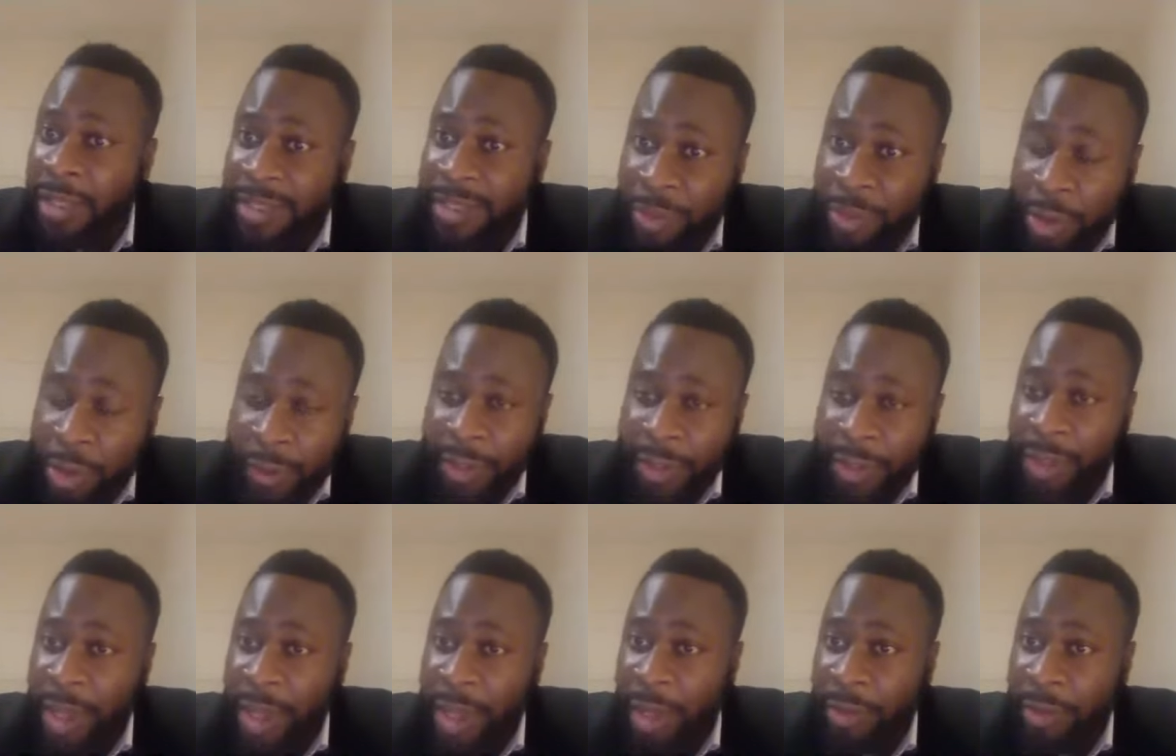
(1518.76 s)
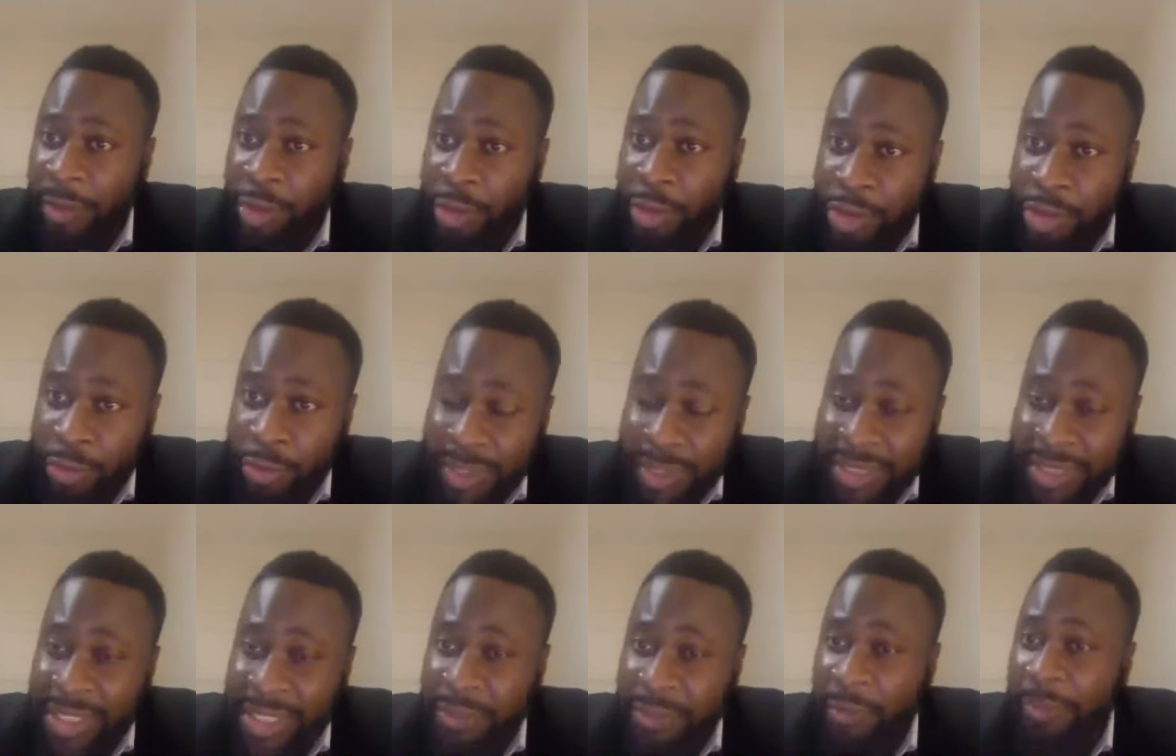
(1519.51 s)
going, uh, you know, to a
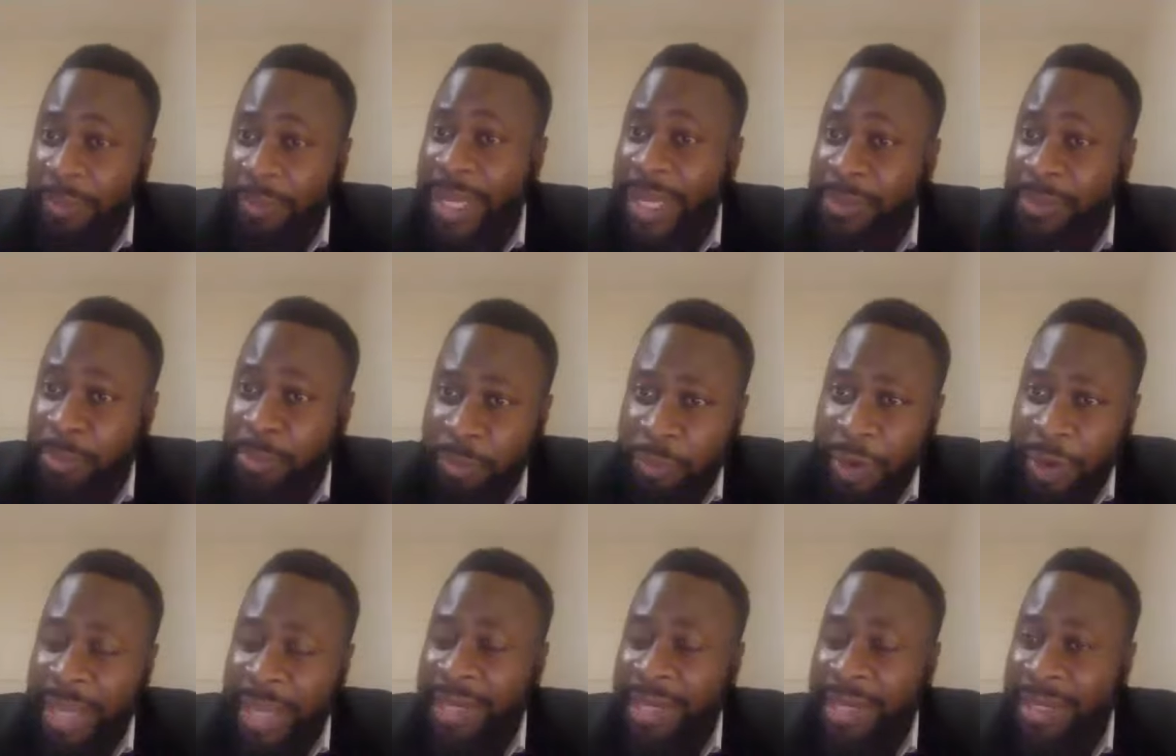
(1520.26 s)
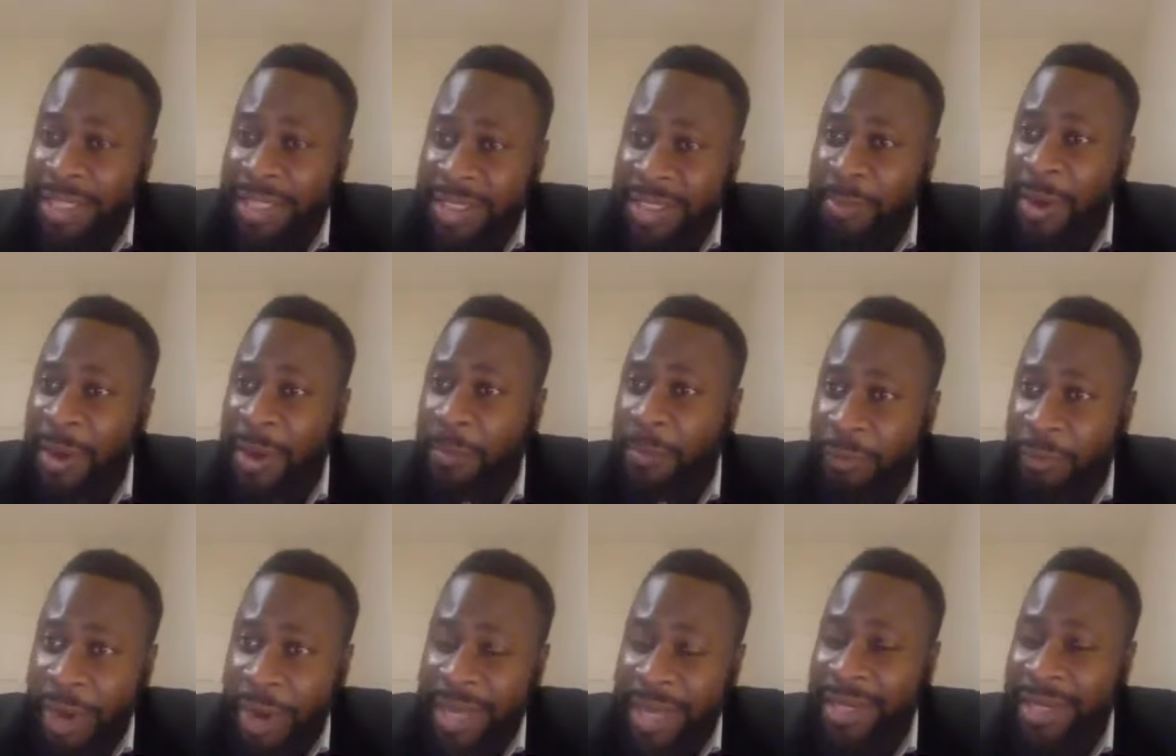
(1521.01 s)
secret place, praying in the spirit,
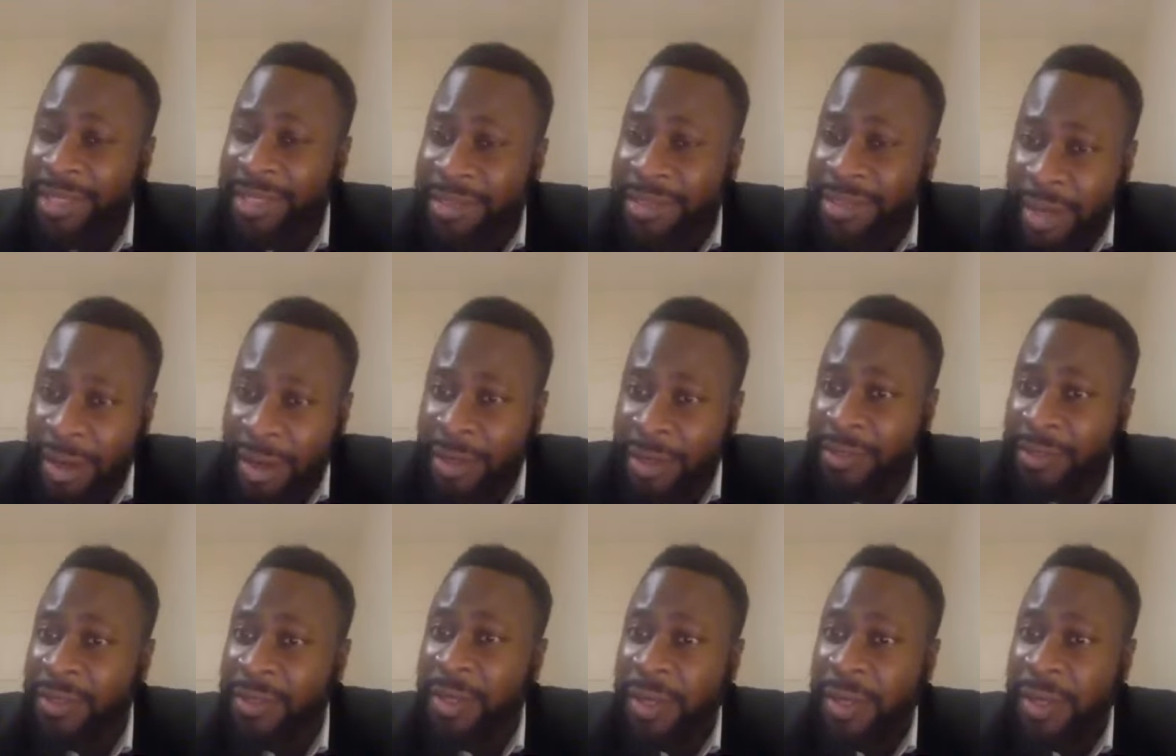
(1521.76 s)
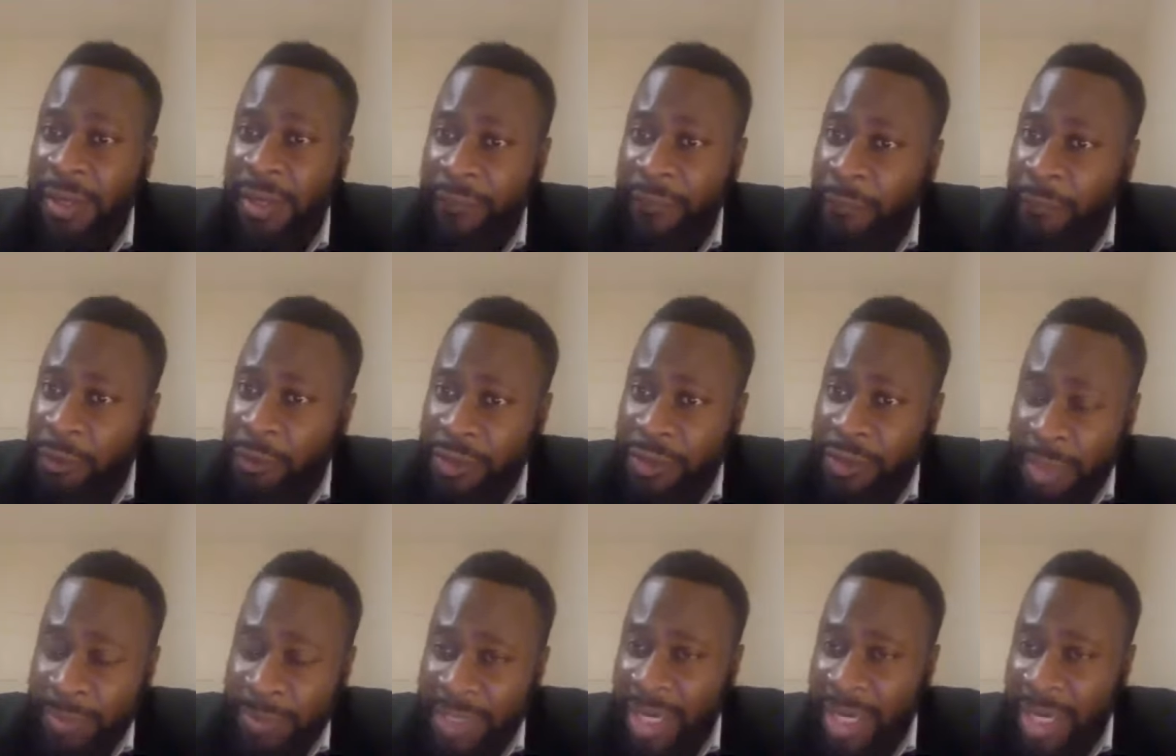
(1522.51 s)
praying in tongues, for
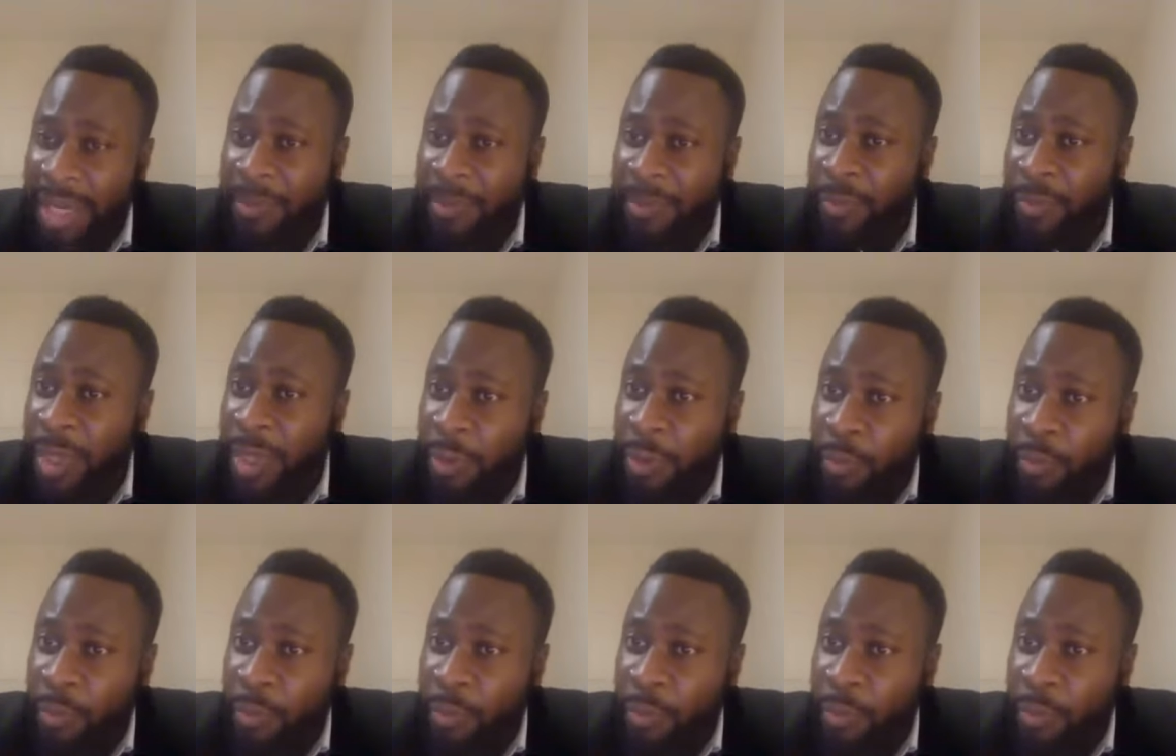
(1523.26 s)
some time.